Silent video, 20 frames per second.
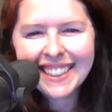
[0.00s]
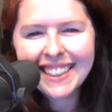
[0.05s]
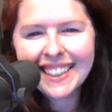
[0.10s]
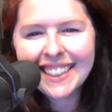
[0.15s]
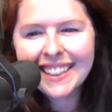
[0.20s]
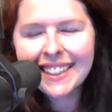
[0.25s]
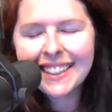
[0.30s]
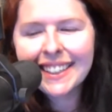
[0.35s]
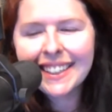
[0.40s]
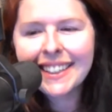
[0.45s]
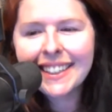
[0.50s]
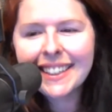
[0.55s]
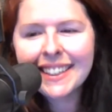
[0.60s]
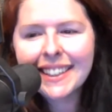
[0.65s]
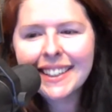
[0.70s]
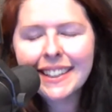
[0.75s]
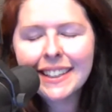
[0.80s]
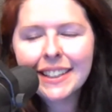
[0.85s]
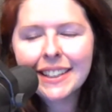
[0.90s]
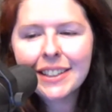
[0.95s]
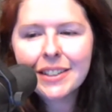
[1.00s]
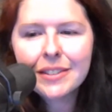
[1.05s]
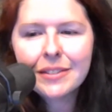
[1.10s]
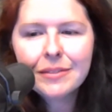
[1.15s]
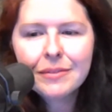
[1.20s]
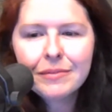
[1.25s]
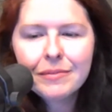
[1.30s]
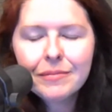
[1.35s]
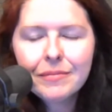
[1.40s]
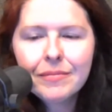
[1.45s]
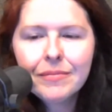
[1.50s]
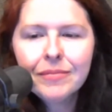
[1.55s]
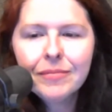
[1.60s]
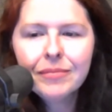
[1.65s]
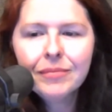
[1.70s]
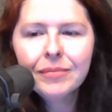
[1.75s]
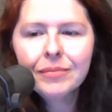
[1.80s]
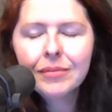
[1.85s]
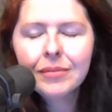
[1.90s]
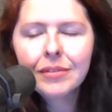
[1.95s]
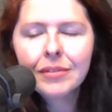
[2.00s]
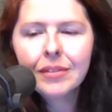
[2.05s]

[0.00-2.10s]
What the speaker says: This person isn't speaking.